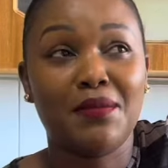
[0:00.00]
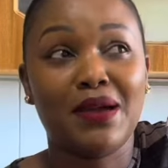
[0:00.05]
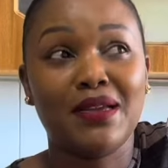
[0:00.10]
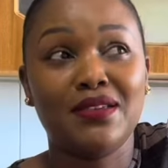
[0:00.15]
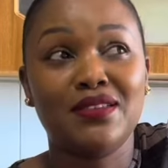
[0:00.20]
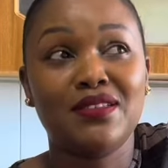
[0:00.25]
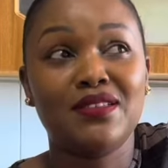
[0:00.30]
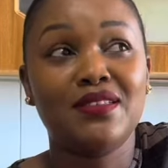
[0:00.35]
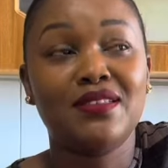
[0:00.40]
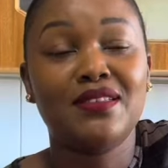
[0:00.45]

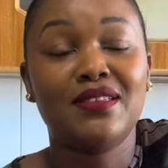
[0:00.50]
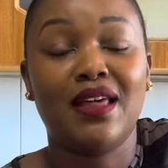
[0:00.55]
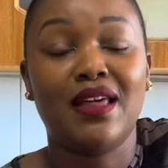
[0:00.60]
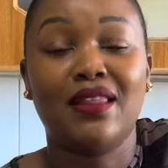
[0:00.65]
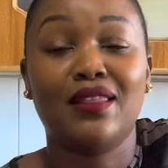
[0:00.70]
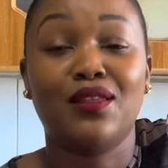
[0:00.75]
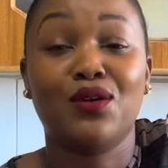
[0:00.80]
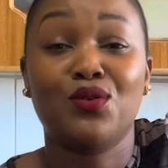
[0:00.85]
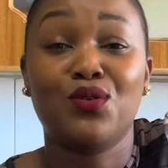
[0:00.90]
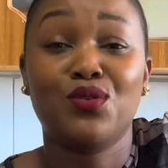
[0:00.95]
imagined
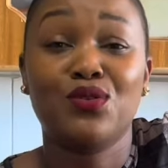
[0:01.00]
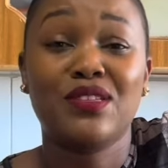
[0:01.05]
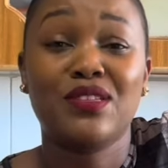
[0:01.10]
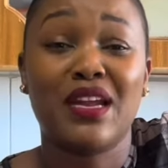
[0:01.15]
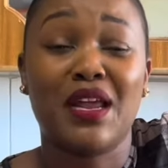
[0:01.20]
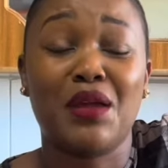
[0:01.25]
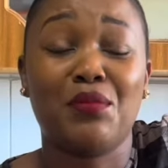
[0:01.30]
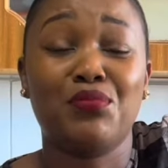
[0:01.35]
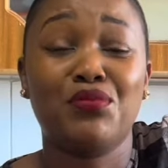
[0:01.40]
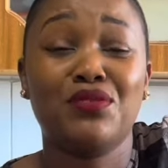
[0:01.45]
that the clothes
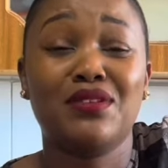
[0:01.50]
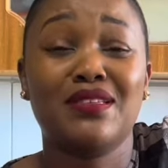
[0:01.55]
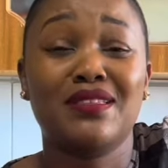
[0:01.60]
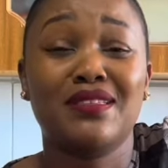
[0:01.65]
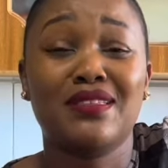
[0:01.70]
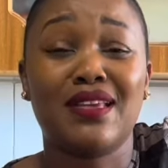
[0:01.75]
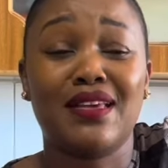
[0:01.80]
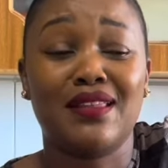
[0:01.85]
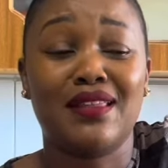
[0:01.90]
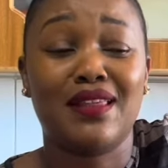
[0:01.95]
that I put
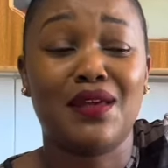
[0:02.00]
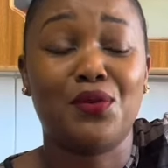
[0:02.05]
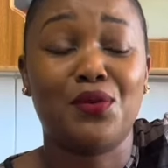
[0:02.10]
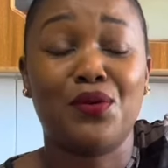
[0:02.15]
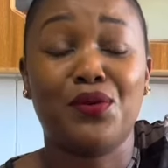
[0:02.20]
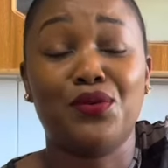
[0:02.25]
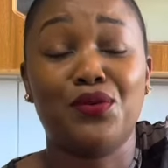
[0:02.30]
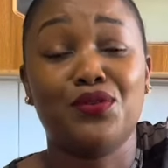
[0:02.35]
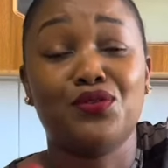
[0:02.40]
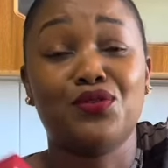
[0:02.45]
inside there
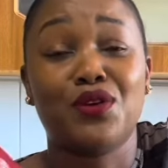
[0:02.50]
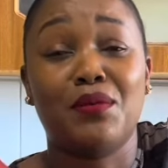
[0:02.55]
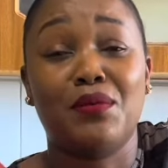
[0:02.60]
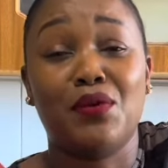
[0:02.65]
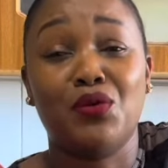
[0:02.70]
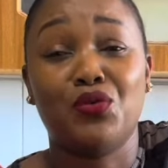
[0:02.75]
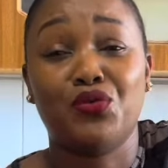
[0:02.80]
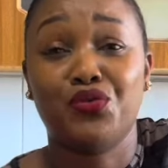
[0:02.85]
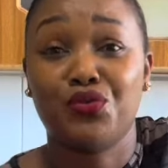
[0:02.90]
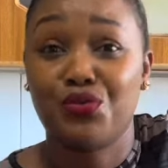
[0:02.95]
were going to come
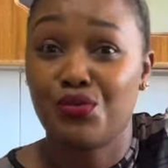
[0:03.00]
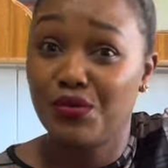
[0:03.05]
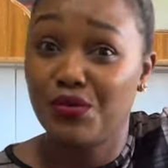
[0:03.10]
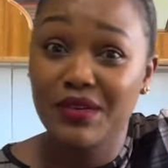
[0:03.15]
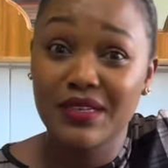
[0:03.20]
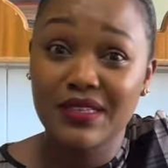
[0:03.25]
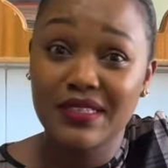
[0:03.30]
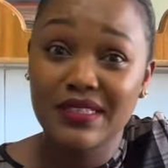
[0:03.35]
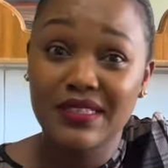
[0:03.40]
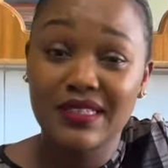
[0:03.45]
out
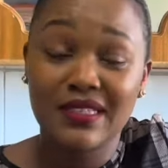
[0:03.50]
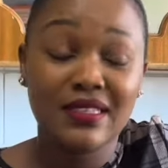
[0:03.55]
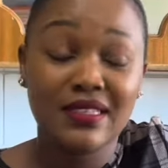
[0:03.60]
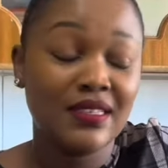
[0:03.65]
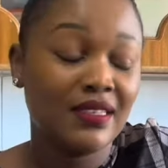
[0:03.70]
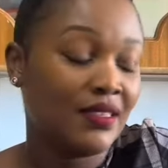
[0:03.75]
ruined.